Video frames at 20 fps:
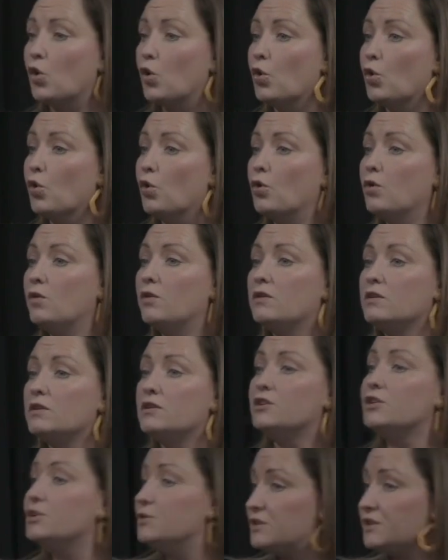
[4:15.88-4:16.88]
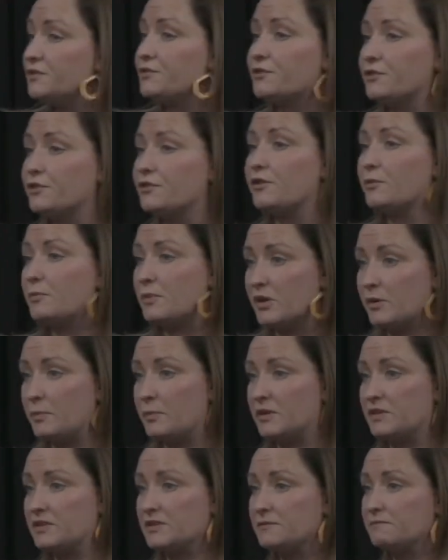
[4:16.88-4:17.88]
or use it for another
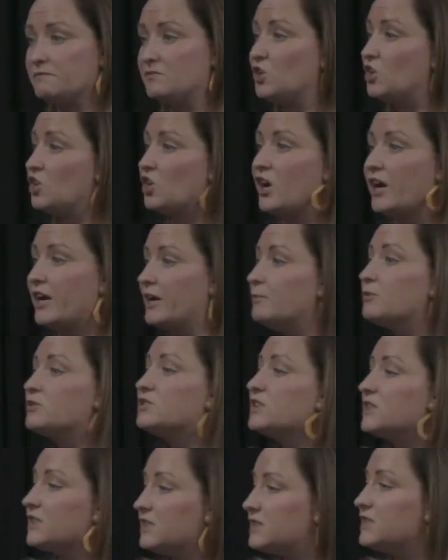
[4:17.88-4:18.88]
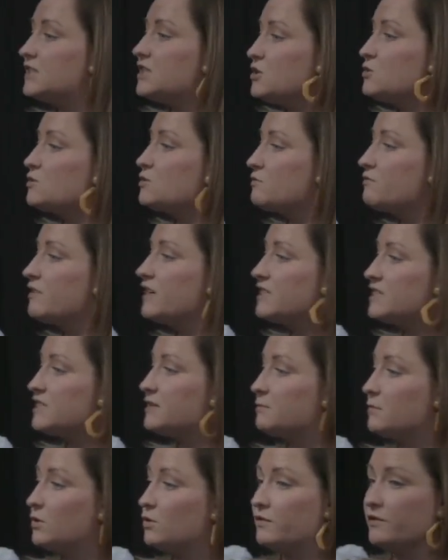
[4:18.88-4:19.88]
purpose. You're not able to continue to rent
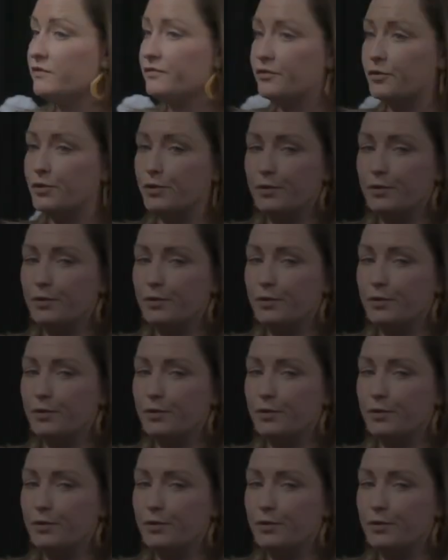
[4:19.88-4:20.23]
it moving